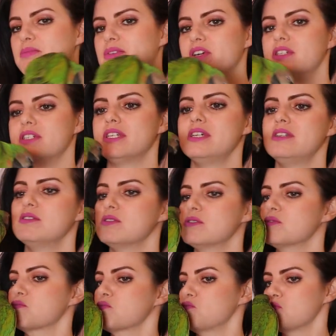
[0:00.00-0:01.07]
person
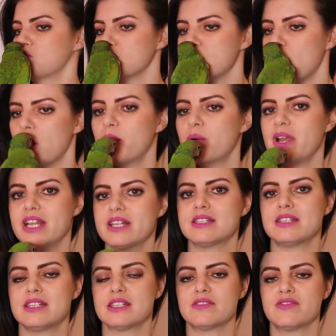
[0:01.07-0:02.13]
who hits
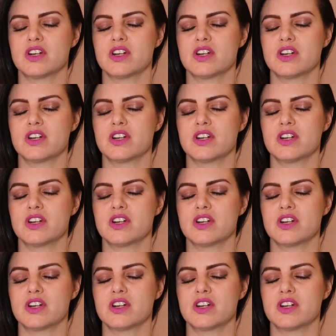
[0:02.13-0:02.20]
this